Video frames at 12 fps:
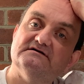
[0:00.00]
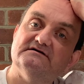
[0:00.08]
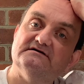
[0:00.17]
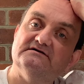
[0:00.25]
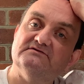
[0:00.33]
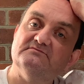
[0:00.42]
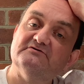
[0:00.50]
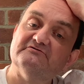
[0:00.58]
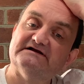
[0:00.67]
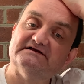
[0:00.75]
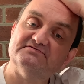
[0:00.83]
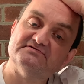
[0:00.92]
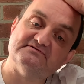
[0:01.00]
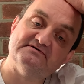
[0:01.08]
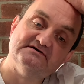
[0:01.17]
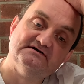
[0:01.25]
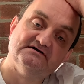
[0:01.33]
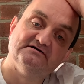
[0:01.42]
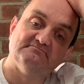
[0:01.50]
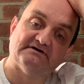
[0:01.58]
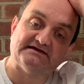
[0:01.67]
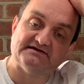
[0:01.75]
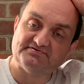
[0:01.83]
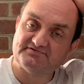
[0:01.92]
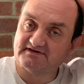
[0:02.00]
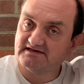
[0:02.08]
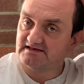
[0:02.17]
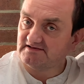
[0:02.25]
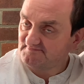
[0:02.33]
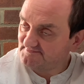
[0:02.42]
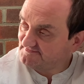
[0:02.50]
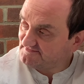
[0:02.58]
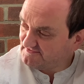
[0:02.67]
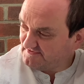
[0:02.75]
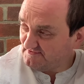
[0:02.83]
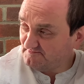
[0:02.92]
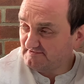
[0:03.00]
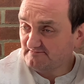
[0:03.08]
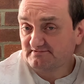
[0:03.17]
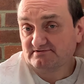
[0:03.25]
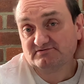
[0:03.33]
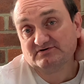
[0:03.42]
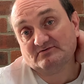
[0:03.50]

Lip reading: And the Marines are making saves. You're probably